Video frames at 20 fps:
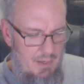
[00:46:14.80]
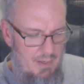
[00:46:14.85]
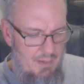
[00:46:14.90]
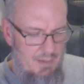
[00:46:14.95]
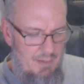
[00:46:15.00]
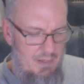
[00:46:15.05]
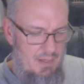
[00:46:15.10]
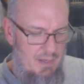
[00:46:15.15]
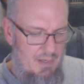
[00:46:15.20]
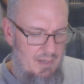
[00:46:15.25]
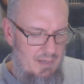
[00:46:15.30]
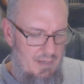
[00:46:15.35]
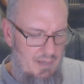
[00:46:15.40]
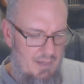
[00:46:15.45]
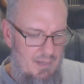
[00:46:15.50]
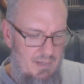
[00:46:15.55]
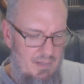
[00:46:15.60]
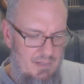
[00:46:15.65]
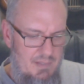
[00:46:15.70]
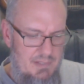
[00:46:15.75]

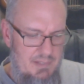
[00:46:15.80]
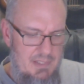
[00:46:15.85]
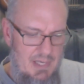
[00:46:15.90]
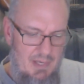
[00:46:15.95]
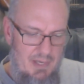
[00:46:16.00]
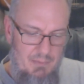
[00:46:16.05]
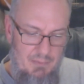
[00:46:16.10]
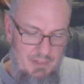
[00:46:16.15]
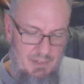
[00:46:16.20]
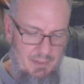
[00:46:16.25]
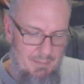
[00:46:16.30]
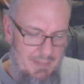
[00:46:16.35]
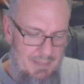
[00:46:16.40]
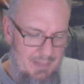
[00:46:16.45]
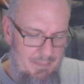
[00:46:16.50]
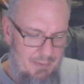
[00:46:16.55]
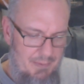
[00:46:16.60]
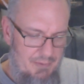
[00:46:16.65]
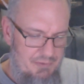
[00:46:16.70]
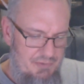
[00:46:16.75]
not real
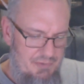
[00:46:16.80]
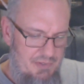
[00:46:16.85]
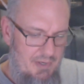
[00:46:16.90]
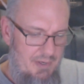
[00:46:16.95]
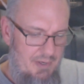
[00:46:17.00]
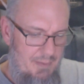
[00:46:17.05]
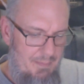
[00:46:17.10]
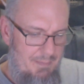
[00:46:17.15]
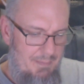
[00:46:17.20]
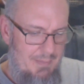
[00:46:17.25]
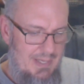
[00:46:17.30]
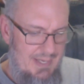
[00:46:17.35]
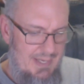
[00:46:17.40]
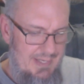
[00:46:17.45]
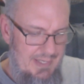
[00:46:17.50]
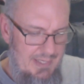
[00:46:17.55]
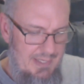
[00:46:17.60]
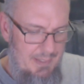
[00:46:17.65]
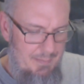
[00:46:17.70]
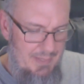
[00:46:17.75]
maple syrup by
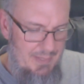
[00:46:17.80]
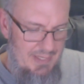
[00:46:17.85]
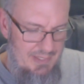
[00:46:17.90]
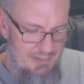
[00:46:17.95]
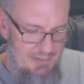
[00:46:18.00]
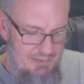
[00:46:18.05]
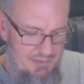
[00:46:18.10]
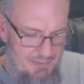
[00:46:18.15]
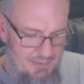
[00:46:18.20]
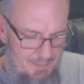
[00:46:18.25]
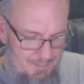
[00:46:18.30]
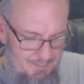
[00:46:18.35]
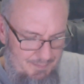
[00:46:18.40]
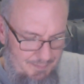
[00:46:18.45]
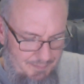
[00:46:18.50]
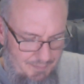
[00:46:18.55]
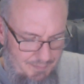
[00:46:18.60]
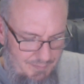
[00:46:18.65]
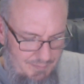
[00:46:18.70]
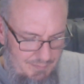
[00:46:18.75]
any means
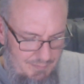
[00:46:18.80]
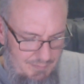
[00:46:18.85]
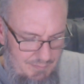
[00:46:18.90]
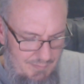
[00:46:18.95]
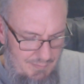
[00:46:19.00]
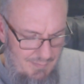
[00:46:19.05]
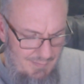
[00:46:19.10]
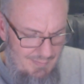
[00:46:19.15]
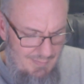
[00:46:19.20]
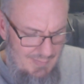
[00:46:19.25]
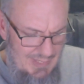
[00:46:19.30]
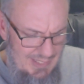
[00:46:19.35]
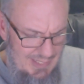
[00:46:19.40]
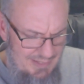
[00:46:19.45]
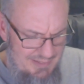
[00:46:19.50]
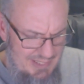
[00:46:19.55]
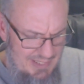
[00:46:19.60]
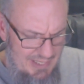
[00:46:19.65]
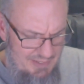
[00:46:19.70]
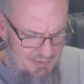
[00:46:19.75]

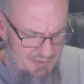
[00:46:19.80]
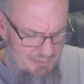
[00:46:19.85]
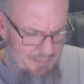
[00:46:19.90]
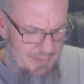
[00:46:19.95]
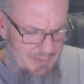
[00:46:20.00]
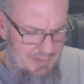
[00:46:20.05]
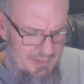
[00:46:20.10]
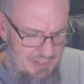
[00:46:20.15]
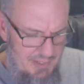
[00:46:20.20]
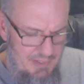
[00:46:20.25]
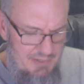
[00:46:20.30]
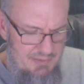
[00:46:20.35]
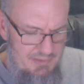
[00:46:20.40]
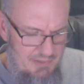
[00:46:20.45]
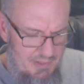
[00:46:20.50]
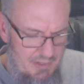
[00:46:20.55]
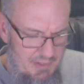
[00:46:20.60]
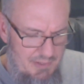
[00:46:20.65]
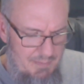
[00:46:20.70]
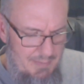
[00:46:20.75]
taste, but there's a
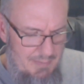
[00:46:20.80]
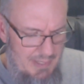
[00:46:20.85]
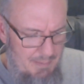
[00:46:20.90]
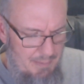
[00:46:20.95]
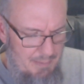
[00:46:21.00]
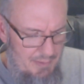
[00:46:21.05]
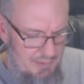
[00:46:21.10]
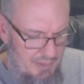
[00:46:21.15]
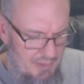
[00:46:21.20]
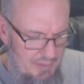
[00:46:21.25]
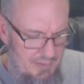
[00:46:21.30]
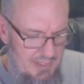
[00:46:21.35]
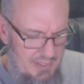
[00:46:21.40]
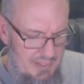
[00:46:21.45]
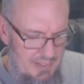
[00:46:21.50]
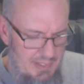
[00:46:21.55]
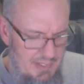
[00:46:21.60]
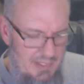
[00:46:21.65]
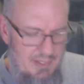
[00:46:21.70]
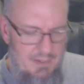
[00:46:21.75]
good maple note
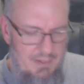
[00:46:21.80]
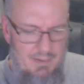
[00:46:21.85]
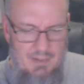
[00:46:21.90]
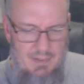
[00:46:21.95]
in there.